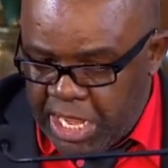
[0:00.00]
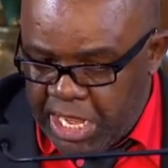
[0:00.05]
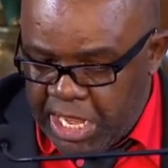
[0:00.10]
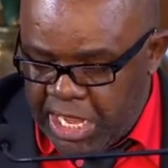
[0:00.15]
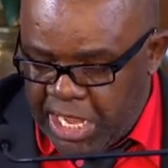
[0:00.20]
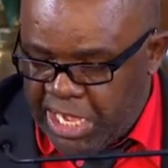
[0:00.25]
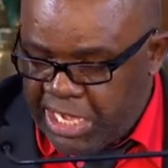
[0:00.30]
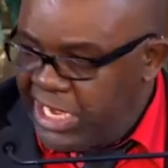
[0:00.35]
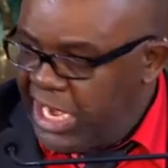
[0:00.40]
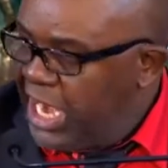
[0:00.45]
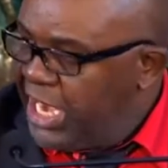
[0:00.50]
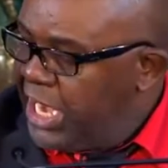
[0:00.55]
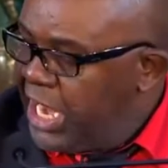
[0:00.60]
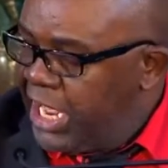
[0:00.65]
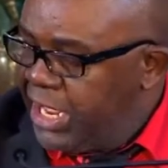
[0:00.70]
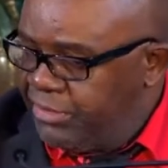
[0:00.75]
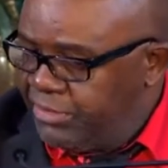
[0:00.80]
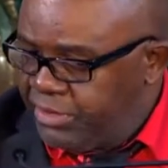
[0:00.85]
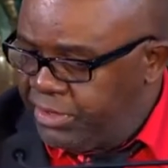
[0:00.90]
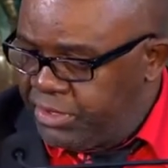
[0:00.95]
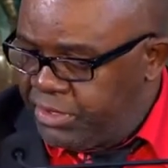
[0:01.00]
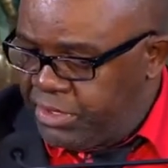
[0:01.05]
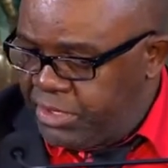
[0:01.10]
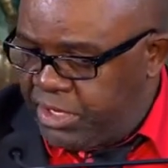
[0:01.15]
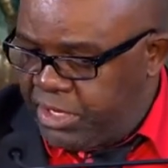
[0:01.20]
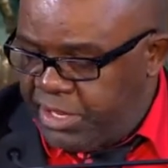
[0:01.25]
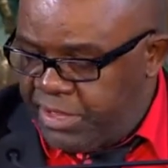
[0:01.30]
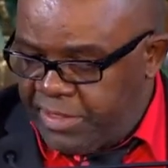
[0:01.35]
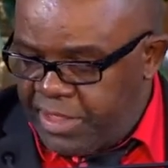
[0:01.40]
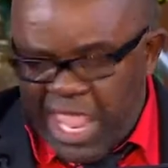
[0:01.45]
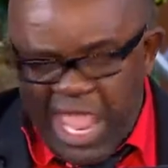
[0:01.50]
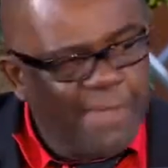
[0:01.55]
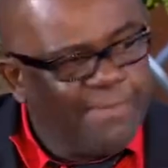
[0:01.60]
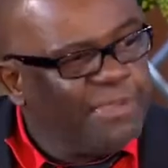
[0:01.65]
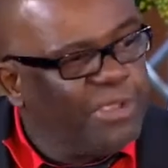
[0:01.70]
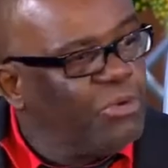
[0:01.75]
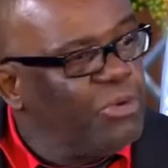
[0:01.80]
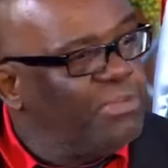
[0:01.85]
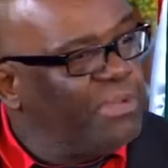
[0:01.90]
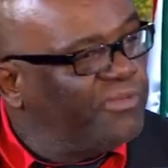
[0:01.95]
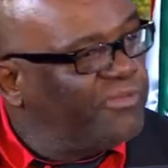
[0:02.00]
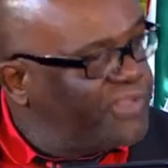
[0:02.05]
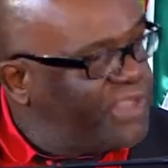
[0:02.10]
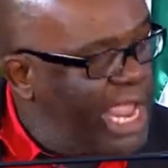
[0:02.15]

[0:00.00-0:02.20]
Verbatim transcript: hey, Nana, happy Women's